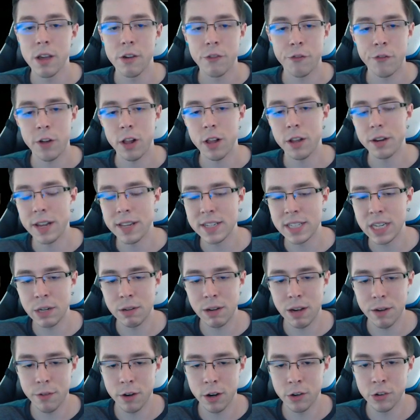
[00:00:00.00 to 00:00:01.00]
Fallen SD
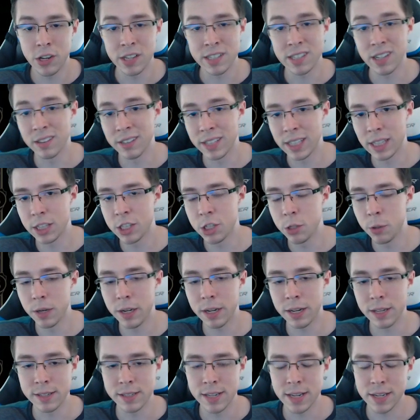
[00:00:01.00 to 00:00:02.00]
Reaver just a little too
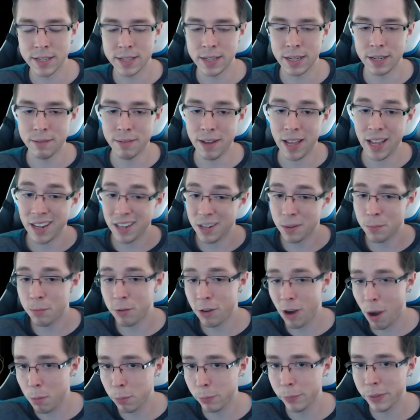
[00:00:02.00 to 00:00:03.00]
inconsistent, and you
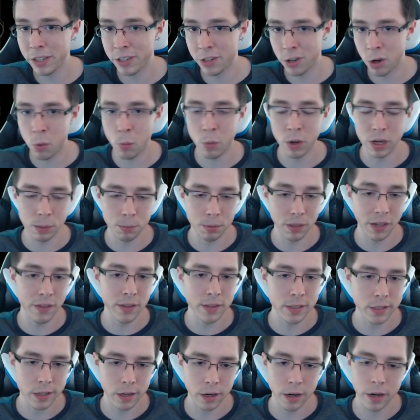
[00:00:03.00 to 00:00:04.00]
probably don't want to play
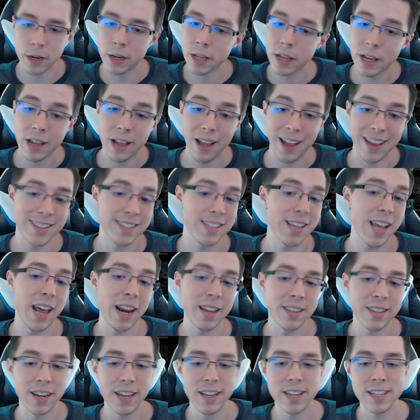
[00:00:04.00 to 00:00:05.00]
this card. As sad
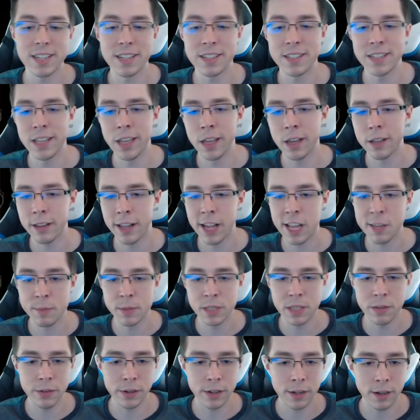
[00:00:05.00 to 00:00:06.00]
as it is to see a
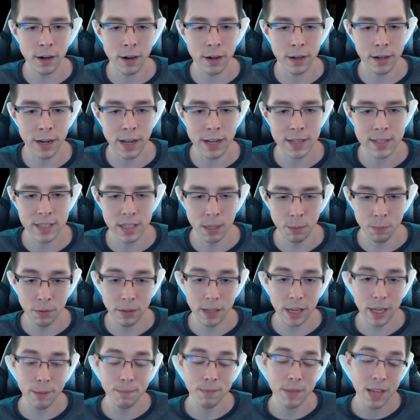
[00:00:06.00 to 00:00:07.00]
class-specific card not see
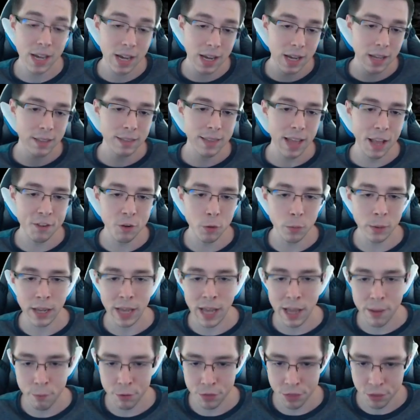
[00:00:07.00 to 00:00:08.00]
play, that's what we
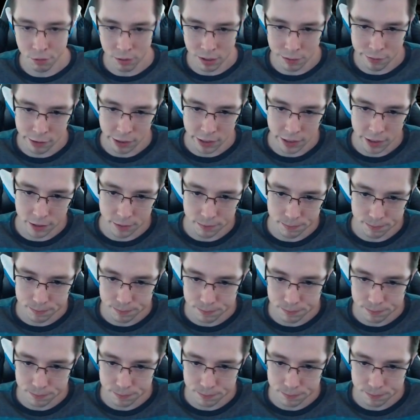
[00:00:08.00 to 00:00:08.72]
have with the Reaver here.